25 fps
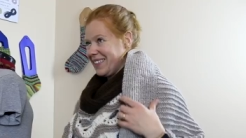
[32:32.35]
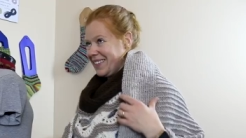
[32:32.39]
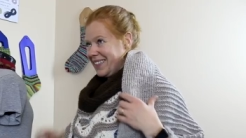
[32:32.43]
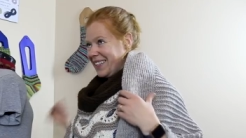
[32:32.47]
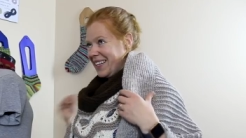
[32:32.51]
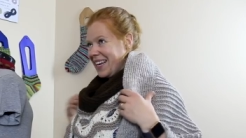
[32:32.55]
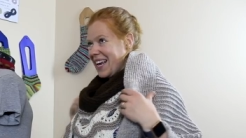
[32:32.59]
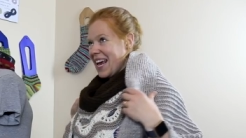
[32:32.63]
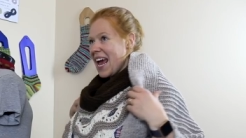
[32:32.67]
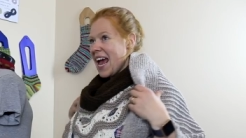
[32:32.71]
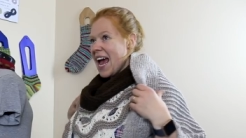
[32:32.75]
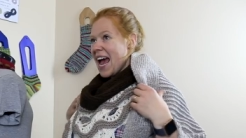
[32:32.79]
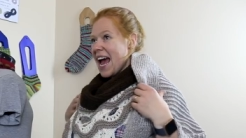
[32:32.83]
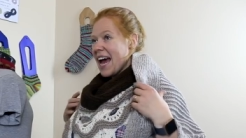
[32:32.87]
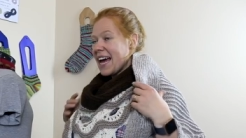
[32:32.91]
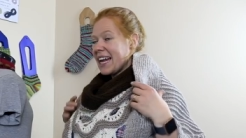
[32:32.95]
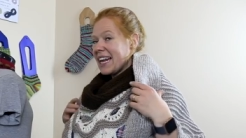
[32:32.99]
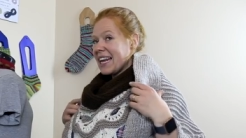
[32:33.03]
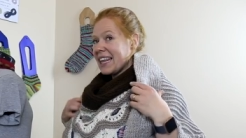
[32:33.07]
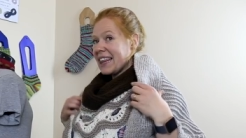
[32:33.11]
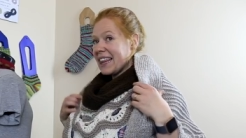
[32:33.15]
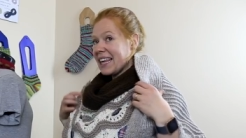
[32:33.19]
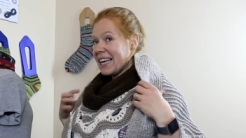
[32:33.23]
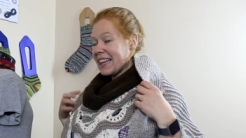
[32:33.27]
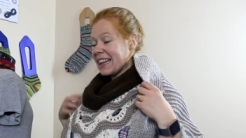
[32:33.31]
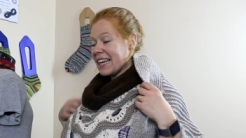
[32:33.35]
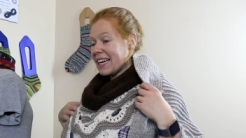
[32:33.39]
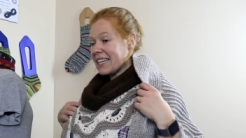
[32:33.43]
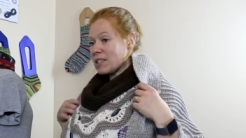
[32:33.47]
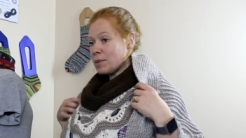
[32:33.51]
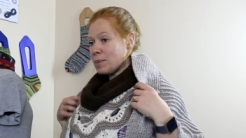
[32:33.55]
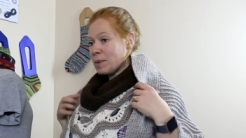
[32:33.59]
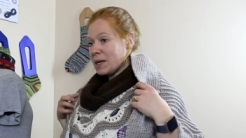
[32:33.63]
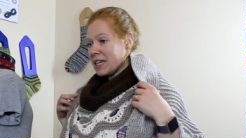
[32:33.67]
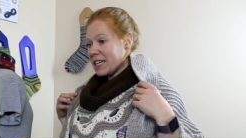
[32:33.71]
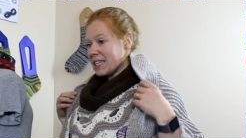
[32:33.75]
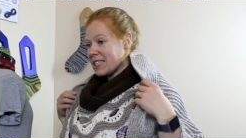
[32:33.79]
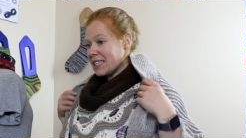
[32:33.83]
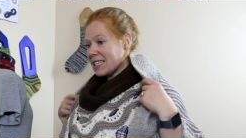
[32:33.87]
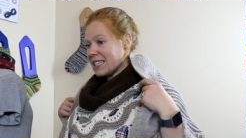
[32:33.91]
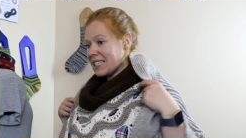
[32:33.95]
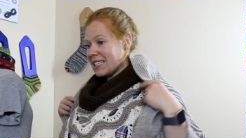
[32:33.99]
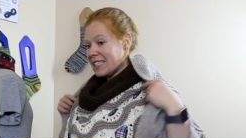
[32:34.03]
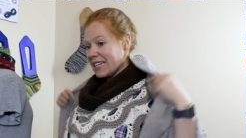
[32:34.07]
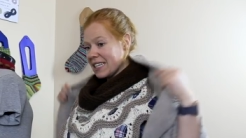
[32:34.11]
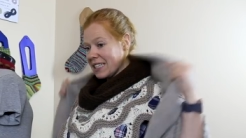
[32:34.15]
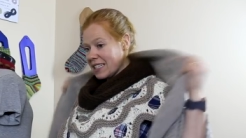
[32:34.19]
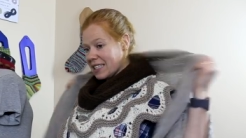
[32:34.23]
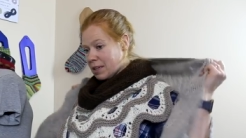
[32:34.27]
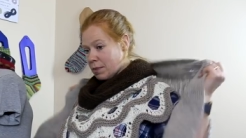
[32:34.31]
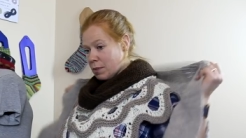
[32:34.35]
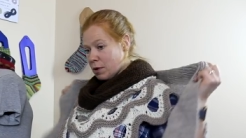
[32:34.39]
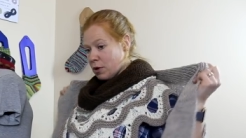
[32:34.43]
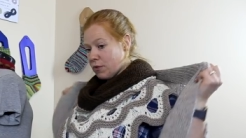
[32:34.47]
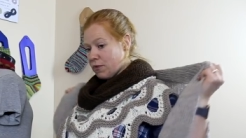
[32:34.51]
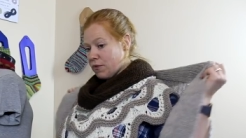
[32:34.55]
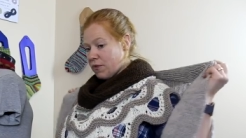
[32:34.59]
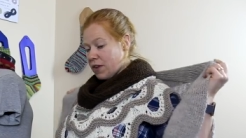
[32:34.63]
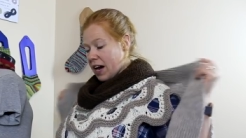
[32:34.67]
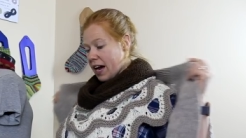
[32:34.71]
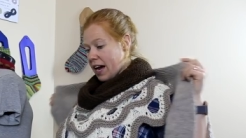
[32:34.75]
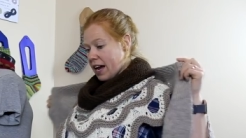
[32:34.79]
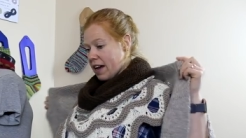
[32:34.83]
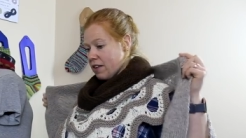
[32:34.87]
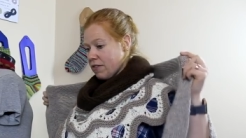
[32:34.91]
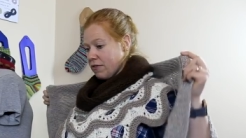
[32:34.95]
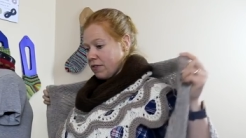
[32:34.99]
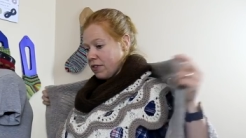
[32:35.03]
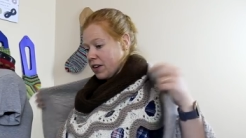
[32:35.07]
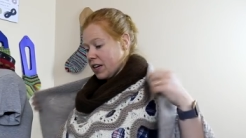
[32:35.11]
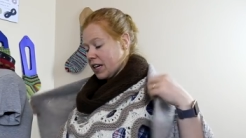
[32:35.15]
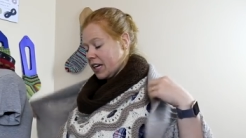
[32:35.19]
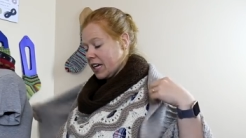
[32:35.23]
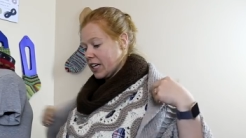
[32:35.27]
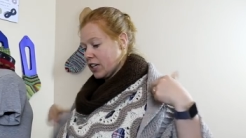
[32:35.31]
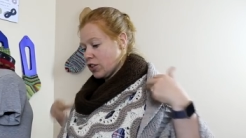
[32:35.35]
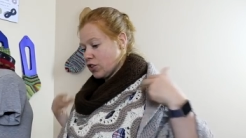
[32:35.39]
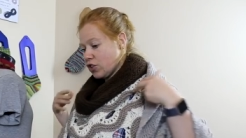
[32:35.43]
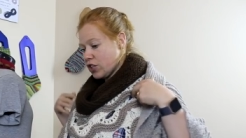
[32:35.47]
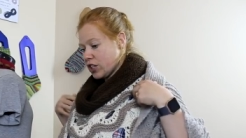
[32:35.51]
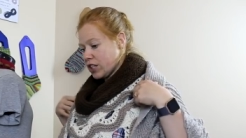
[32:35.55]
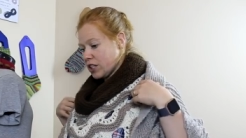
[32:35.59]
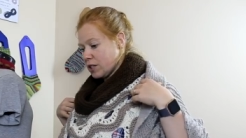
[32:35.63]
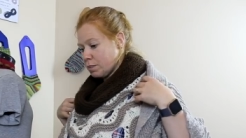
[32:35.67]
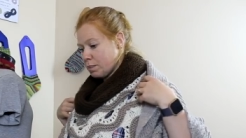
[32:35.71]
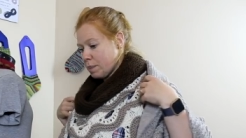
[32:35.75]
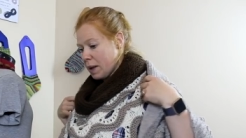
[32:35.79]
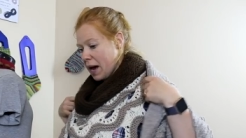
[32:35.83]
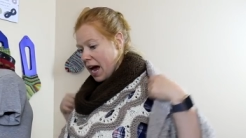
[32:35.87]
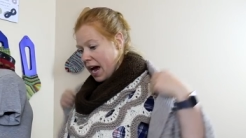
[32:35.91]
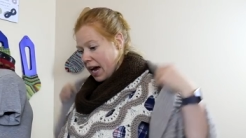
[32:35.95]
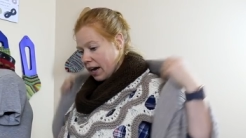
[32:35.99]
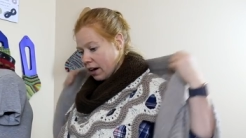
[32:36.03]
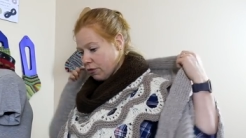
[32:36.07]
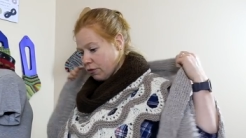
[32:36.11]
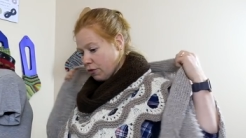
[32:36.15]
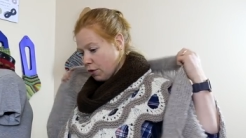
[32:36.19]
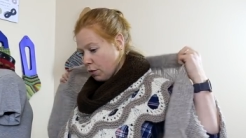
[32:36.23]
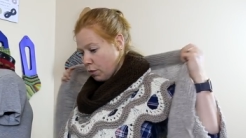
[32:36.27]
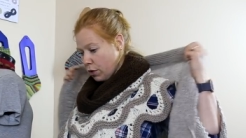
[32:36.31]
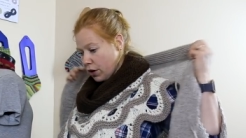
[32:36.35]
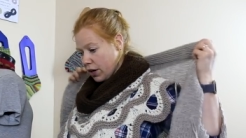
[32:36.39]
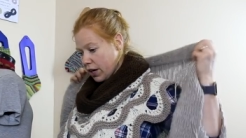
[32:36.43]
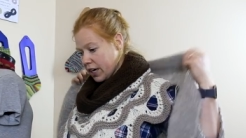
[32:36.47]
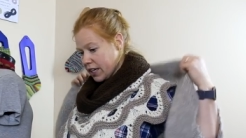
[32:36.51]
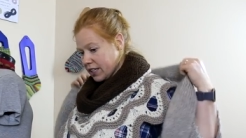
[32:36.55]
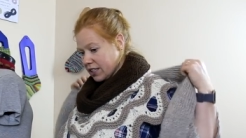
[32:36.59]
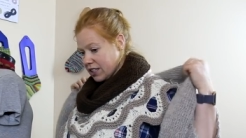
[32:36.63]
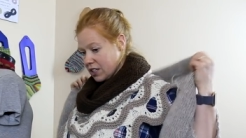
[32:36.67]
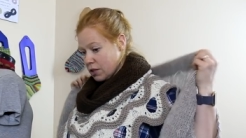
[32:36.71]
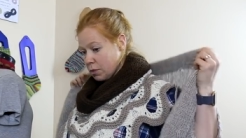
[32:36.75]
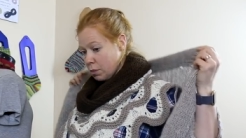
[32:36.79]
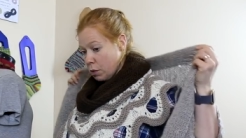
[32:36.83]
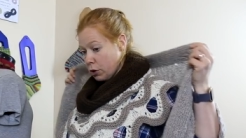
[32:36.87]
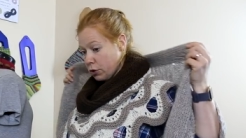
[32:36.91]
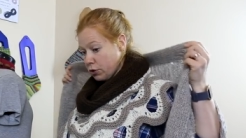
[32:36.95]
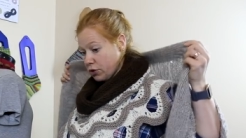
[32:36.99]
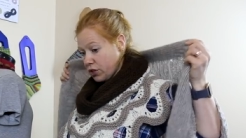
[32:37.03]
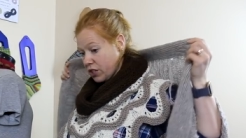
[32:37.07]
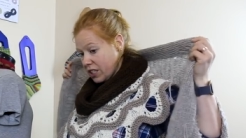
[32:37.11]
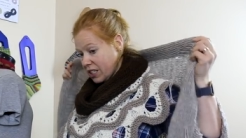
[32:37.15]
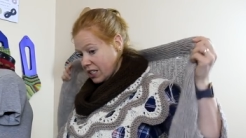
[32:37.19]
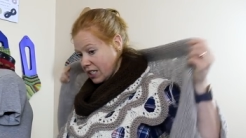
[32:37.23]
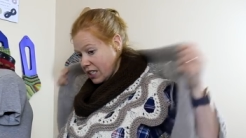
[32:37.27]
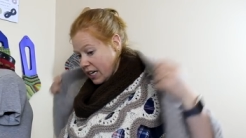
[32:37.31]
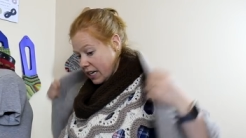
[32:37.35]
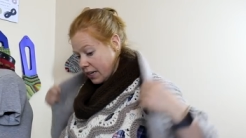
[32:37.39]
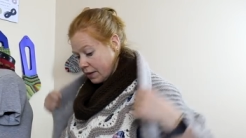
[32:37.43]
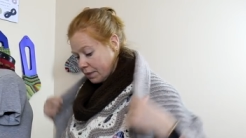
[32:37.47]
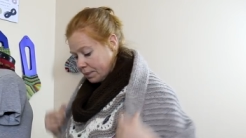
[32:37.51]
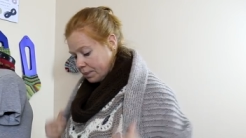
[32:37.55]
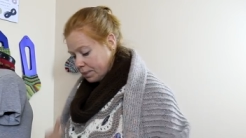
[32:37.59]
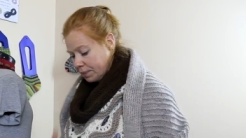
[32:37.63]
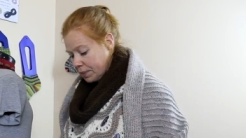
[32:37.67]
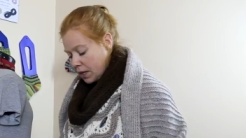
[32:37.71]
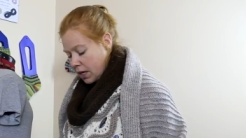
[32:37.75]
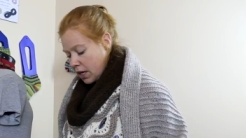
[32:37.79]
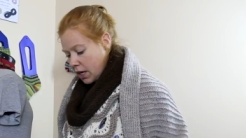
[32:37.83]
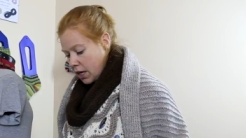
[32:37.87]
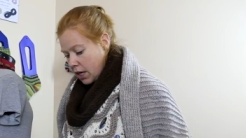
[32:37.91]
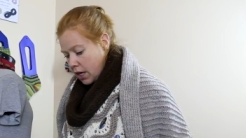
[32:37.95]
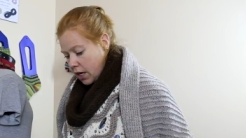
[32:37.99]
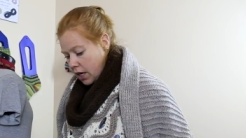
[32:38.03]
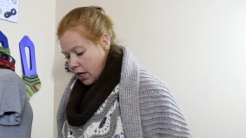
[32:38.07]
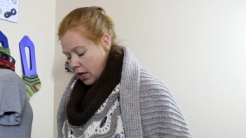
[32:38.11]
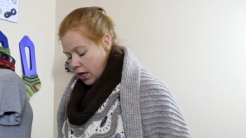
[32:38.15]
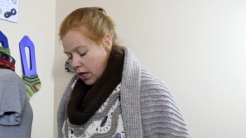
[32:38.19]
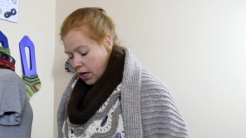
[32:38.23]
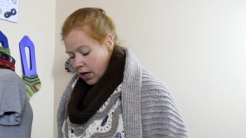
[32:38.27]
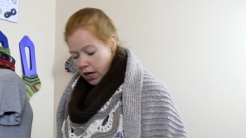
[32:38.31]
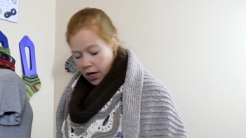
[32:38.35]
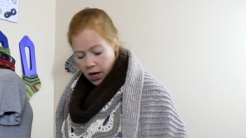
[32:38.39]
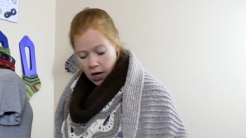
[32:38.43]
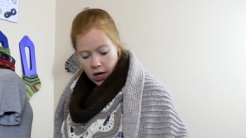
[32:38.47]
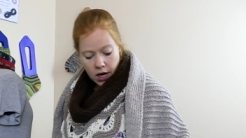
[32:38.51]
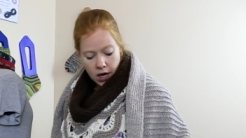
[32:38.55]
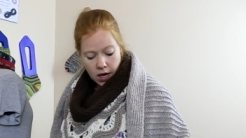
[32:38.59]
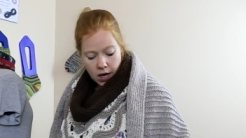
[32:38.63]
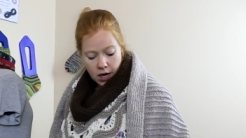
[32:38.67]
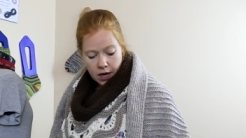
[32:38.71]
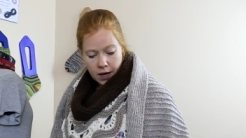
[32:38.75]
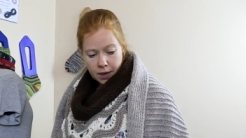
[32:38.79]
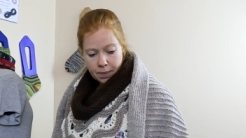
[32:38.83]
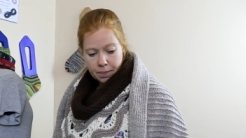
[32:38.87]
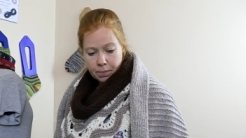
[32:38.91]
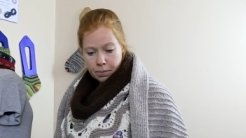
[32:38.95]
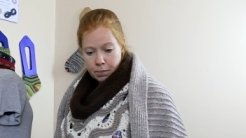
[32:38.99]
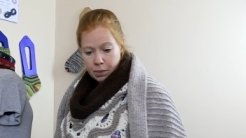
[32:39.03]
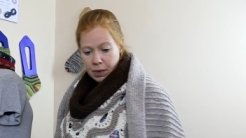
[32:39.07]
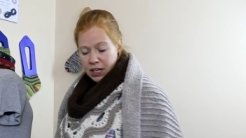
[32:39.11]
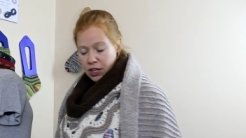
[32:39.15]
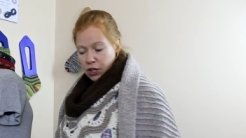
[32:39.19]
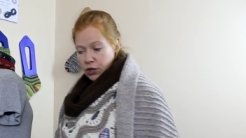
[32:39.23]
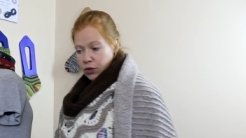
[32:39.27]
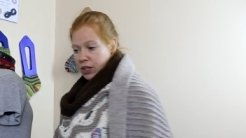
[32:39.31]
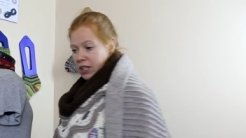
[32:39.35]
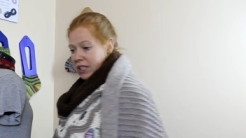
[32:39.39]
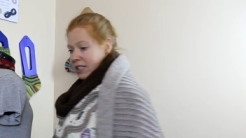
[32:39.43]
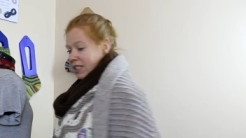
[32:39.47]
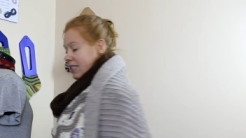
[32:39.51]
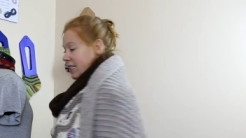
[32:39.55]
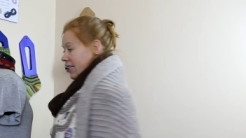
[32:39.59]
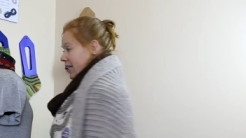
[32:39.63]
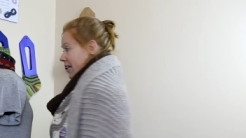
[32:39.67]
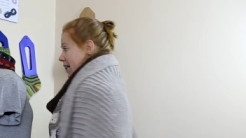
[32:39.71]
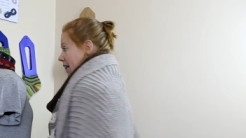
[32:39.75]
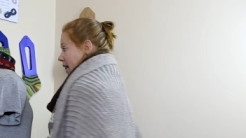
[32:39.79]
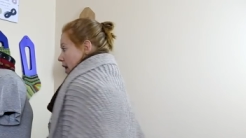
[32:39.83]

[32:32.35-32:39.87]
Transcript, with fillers: and I think that's because it sits about five inches back from where it's supposed to sit. Um, but you can see